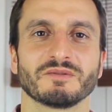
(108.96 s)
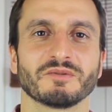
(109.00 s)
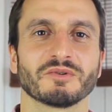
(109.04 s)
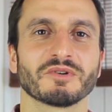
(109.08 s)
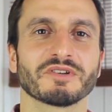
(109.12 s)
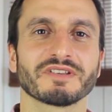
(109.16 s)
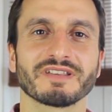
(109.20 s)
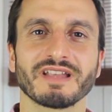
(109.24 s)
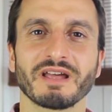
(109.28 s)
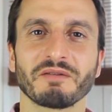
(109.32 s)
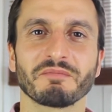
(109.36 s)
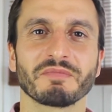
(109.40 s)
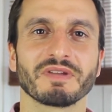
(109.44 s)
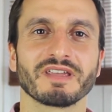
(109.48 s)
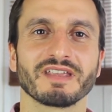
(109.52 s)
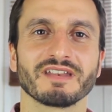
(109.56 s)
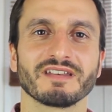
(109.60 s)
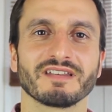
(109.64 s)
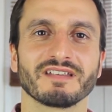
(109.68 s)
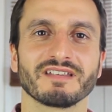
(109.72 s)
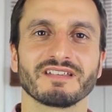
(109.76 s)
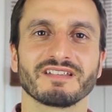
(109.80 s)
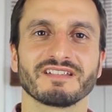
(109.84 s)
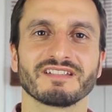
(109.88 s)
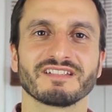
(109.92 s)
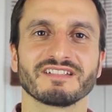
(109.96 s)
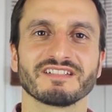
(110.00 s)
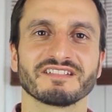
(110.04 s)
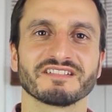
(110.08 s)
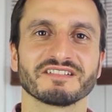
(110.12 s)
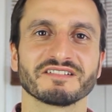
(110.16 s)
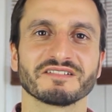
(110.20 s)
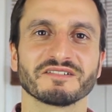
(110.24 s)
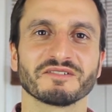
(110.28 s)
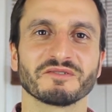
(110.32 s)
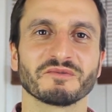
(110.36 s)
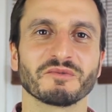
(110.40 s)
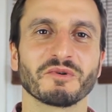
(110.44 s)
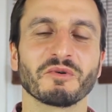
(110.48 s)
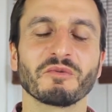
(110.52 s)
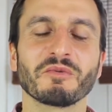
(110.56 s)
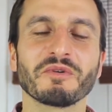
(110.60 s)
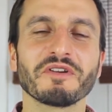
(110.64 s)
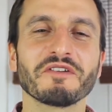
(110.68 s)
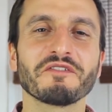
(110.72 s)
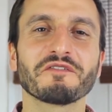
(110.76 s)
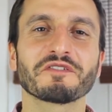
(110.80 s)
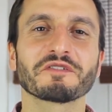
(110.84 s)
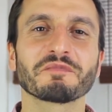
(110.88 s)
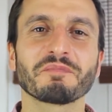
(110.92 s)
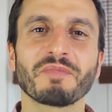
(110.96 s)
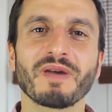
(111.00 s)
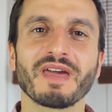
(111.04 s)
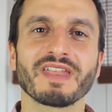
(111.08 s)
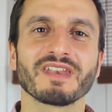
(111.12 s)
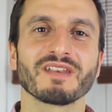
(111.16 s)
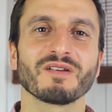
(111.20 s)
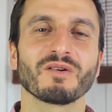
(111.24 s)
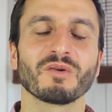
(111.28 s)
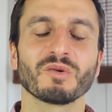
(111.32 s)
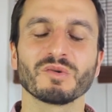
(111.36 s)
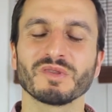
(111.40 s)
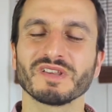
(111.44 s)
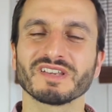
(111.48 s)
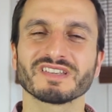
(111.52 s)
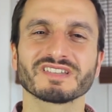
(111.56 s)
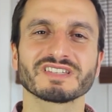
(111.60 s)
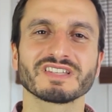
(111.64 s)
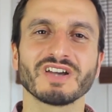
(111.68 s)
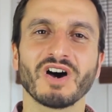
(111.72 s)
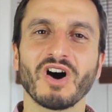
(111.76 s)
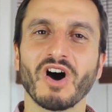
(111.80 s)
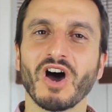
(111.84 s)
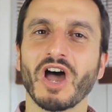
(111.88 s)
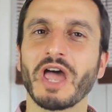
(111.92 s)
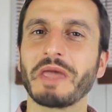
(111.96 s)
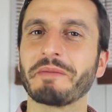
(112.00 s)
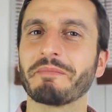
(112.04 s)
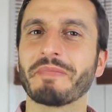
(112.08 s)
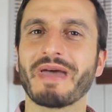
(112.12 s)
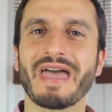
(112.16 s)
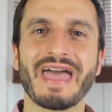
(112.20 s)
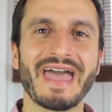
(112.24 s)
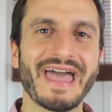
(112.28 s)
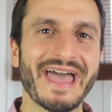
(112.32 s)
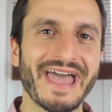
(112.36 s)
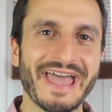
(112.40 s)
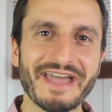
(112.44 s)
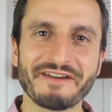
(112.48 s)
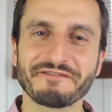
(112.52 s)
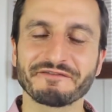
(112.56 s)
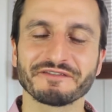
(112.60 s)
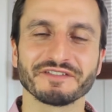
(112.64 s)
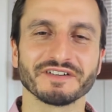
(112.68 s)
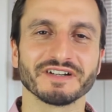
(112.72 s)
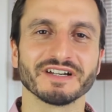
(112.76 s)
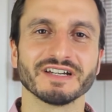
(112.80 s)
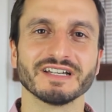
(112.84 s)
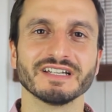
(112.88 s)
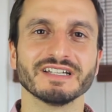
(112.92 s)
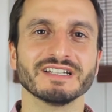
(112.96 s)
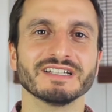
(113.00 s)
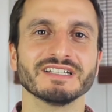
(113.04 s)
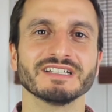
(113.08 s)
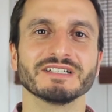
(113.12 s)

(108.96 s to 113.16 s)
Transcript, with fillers: What does that mean? Well, we've spent all this time, effort,